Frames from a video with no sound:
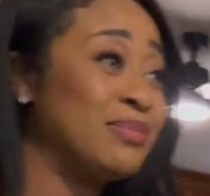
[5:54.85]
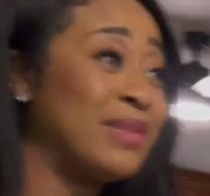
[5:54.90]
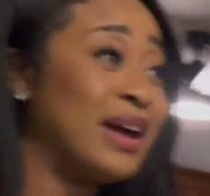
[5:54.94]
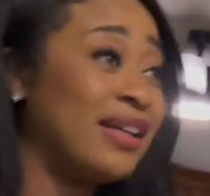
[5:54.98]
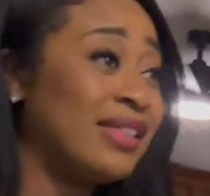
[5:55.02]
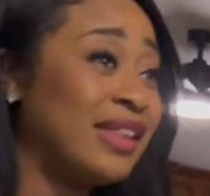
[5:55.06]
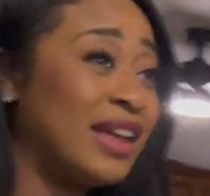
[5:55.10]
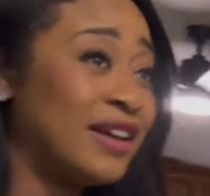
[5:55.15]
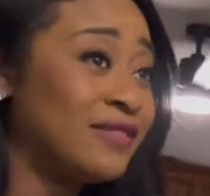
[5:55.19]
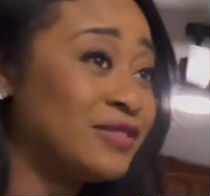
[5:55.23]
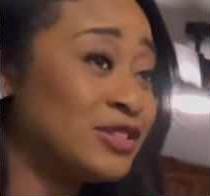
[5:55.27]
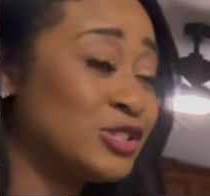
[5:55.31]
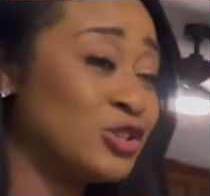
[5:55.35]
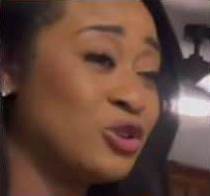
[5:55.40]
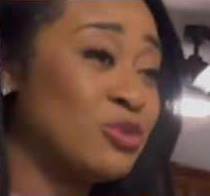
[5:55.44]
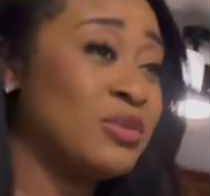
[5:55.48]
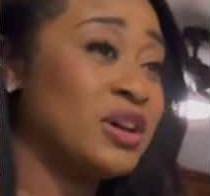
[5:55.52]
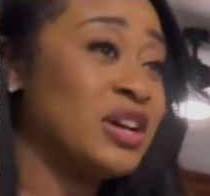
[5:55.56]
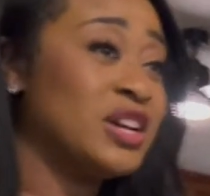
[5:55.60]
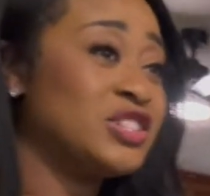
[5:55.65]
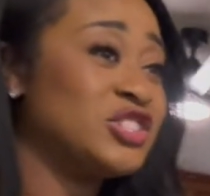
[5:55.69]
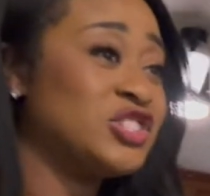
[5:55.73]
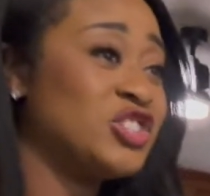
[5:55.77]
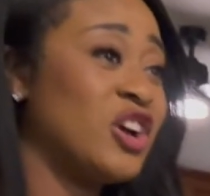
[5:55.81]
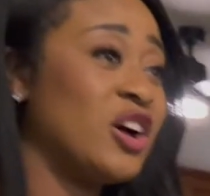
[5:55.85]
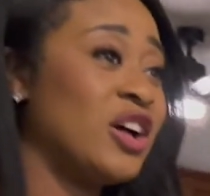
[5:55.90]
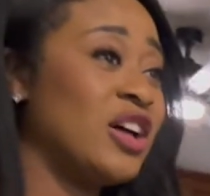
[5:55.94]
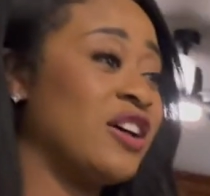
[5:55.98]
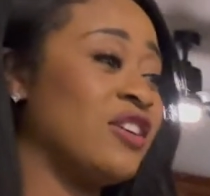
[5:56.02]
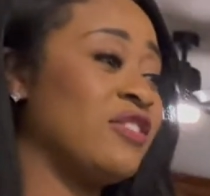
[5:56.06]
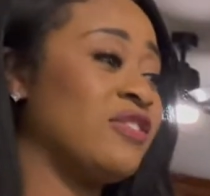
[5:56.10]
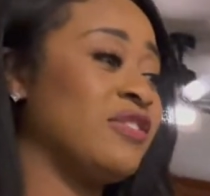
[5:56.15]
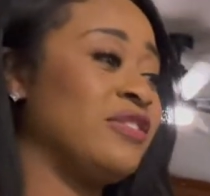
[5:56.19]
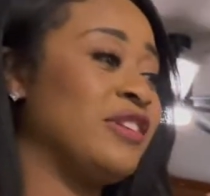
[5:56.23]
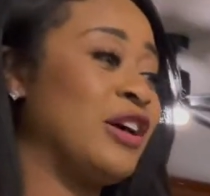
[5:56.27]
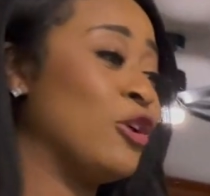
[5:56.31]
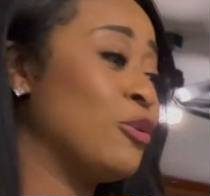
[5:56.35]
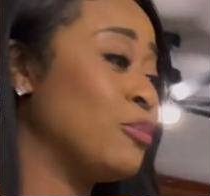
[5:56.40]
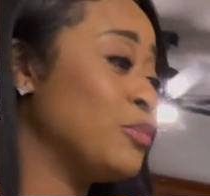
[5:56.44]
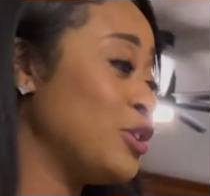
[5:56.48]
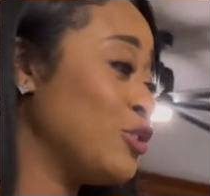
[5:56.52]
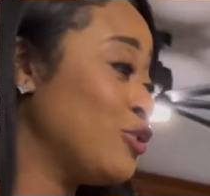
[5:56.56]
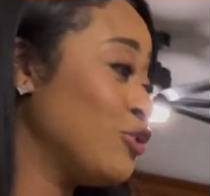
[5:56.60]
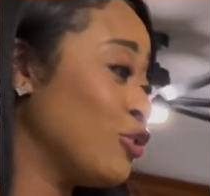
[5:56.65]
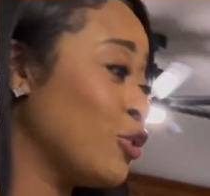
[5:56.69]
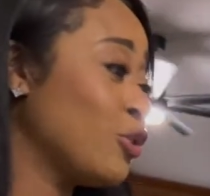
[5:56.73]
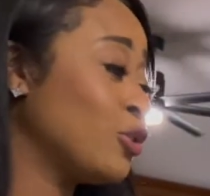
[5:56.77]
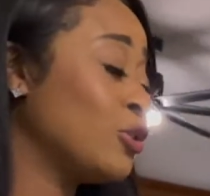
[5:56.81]
my life so much. Y'all have helped me
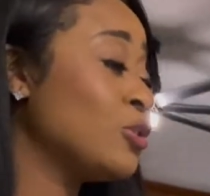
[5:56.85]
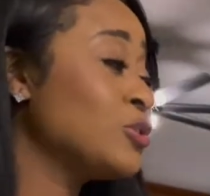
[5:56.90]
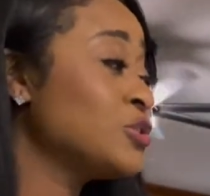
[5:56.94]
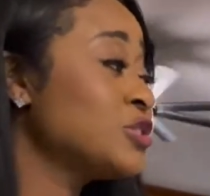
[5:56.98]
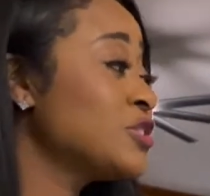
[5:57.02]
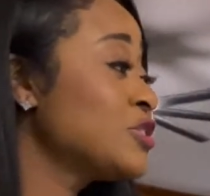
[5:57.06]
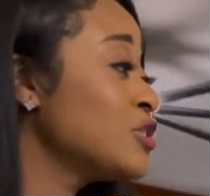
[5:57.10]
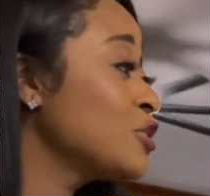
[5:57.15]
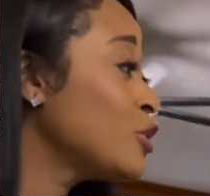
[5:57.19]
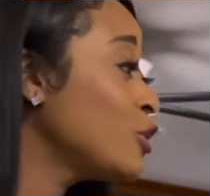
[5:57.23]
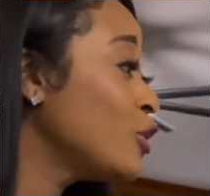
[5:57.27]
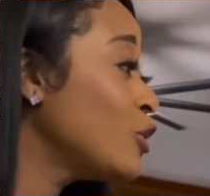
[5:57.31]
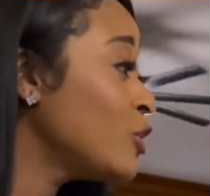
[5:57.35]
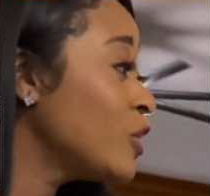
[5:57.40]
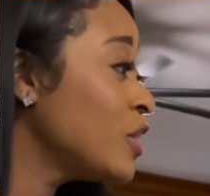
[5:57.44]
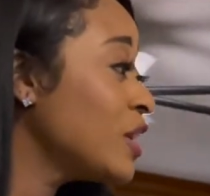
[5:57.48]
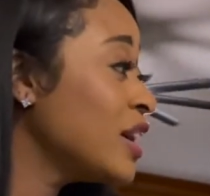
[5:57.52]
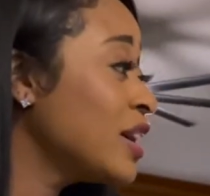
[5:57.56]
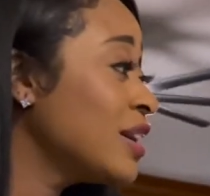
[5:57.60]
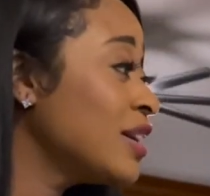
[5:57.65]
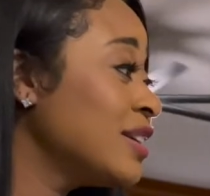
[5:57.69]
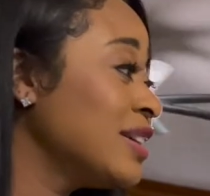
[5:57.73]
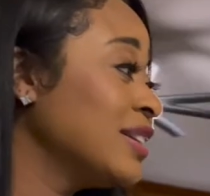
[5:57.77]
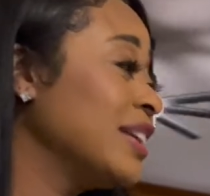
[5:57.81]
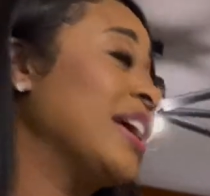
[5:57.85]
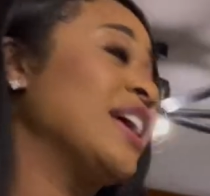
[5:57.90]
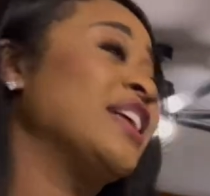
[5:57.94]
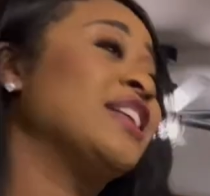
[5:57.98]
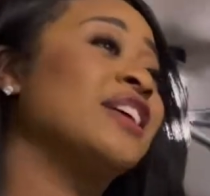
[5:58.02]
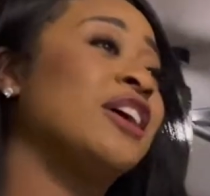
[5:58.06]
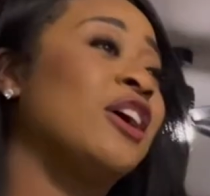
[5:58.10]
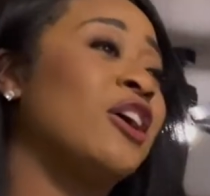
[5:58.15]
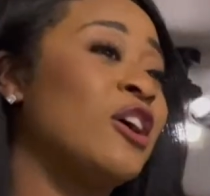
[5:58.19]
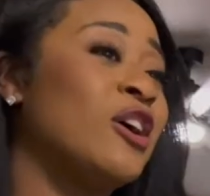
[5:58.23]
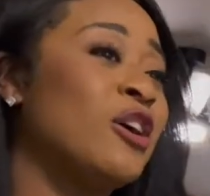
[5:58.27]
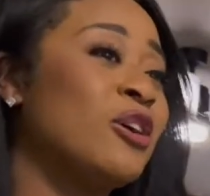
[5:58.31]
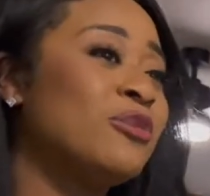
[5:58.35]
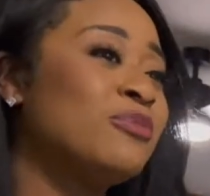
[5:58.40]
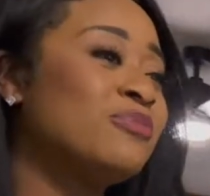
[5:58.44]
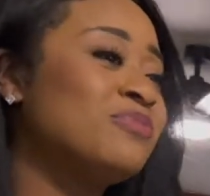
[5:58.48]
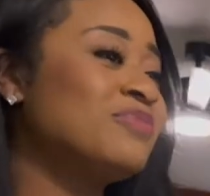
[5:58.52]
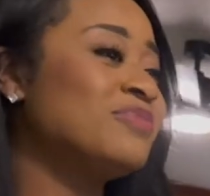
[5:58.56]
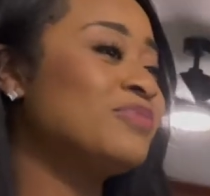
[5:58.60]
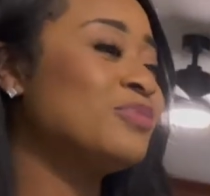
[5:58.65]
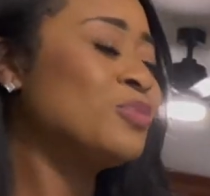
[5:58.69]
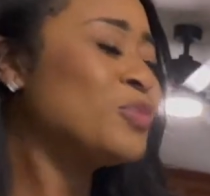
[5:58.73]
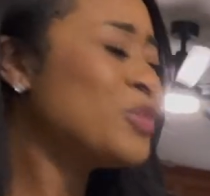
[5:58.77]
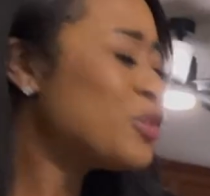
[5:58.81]
grow closer to the Lord and um,
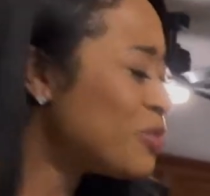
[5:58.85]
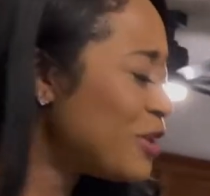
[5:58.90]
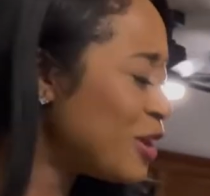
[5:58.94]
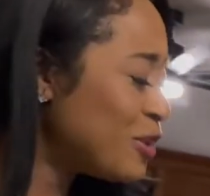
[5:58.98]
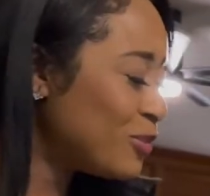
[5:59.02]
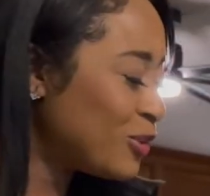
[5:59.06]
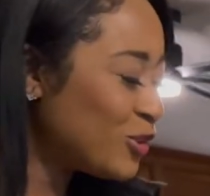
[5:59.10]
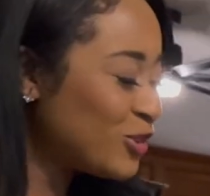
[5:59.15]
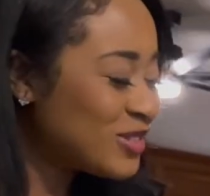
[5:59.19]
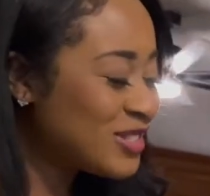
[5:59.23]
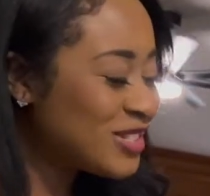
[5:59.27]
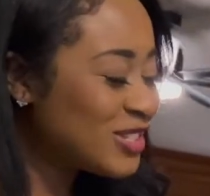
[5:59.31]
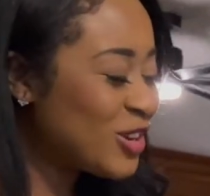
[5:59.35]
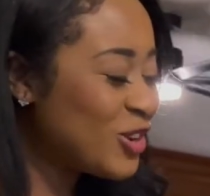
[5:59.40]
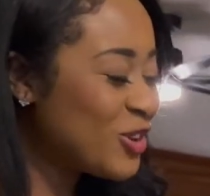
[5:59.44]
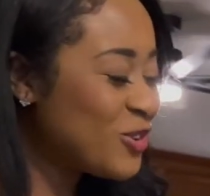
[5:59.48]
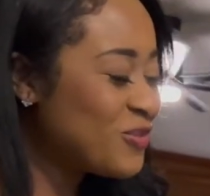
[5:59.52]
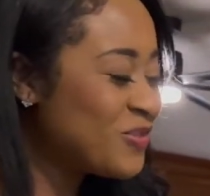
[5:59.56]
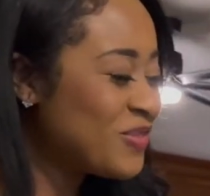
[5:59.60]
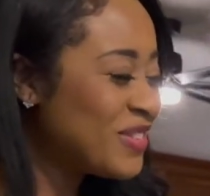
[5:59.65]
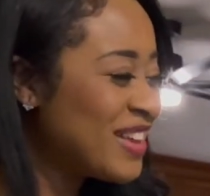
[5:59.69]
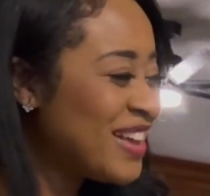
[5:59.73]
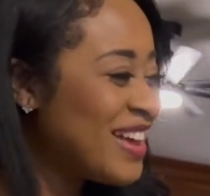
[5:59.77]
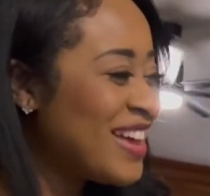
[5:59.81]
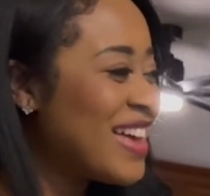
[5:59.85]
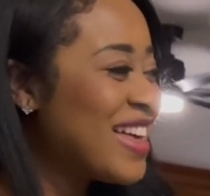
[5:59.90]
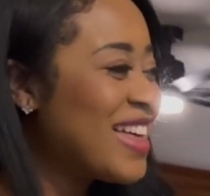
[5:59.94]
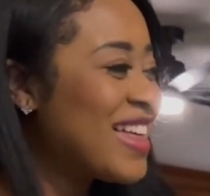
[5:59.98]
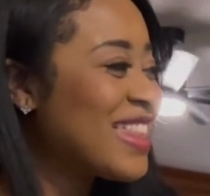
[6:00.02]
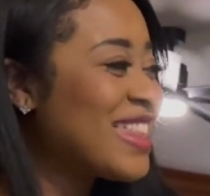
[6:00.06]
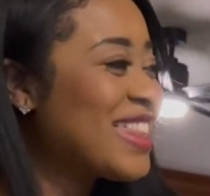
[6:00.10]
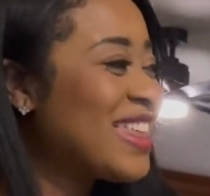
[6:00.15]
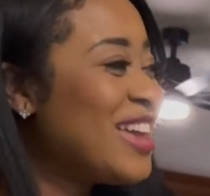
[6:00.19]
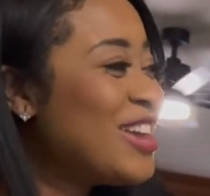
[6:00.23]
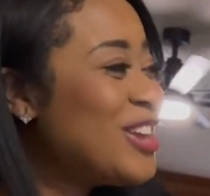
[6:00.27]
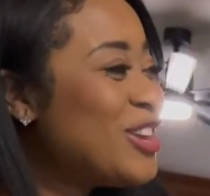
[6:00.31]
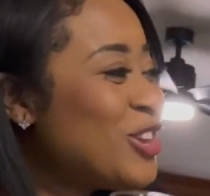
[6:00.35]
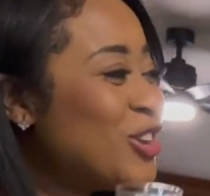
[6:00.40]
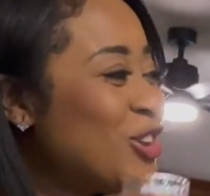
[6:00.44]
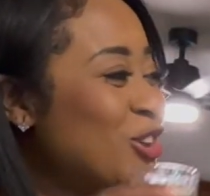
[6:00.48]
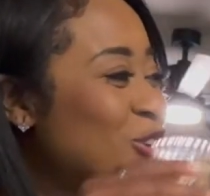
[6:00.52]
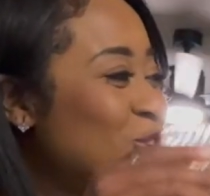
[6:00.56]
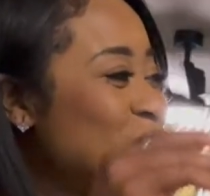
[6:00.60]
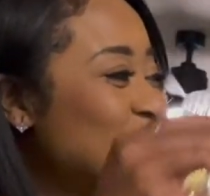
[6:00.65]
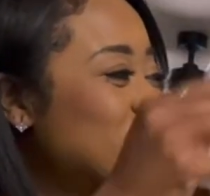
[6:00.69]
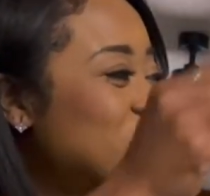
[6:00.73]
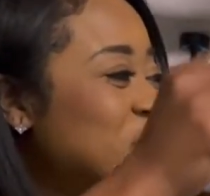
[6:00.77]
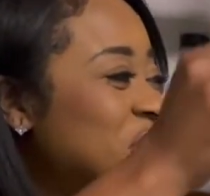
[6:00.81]
with people. So, thank
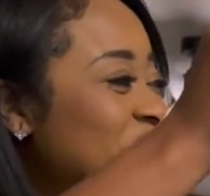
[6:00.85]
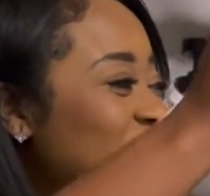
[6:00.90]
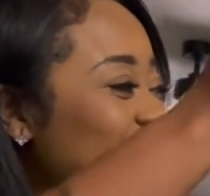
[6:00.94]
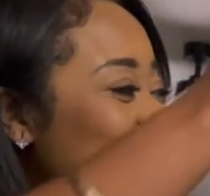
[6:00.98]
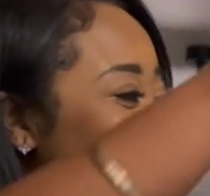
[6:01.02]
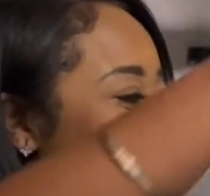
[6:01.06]
you. Cheers